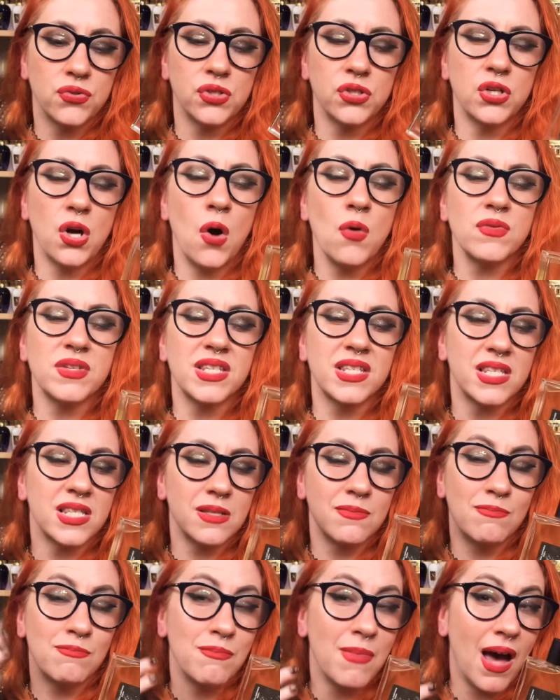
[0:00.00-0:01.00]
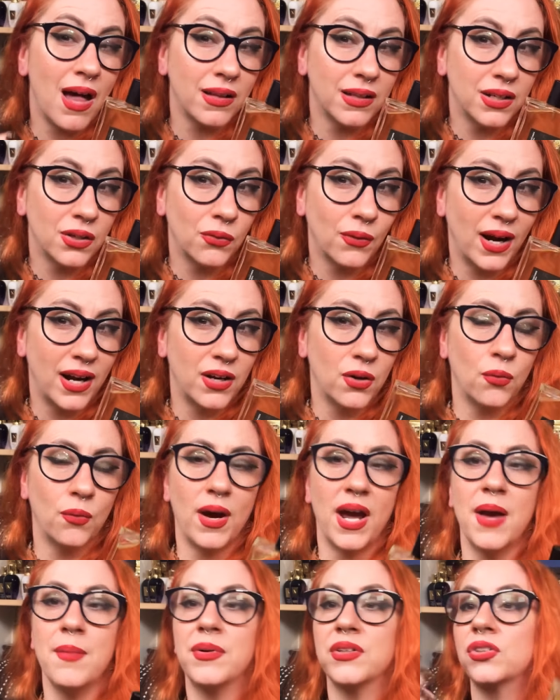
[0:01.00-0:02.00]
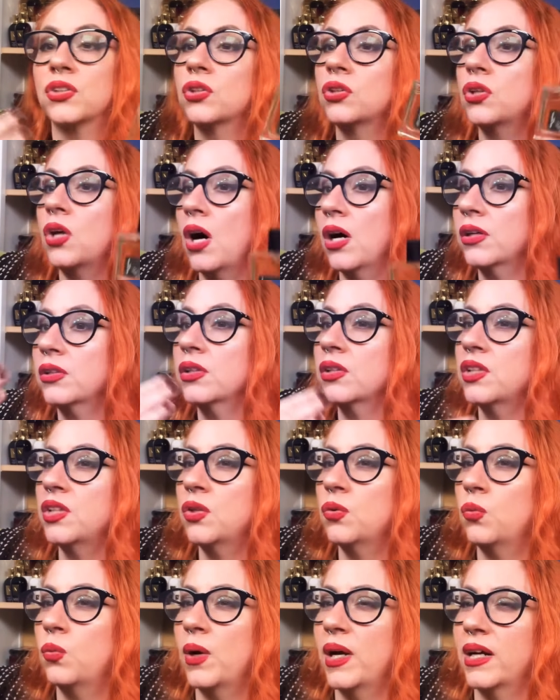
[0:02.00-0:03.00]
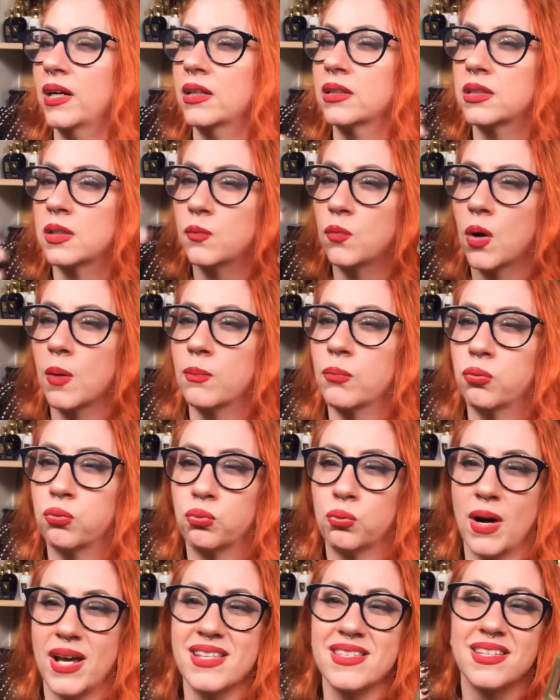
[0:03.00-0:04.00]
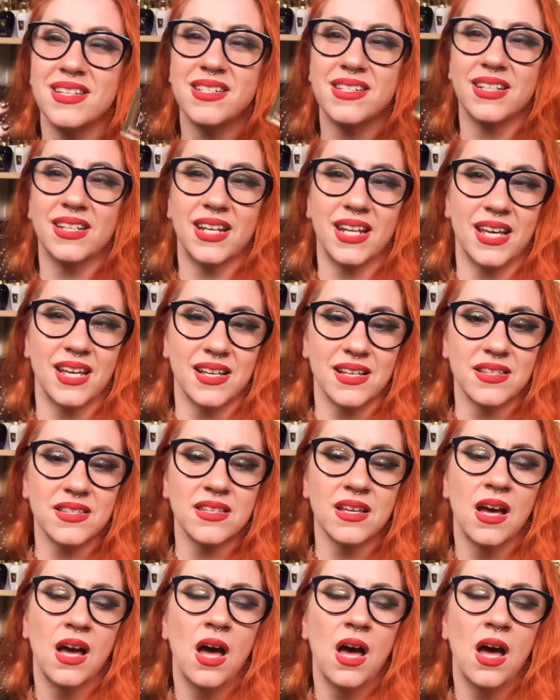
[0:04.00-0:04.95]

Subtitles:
You don't smell it right away, but the longer you wear it, the more present it is.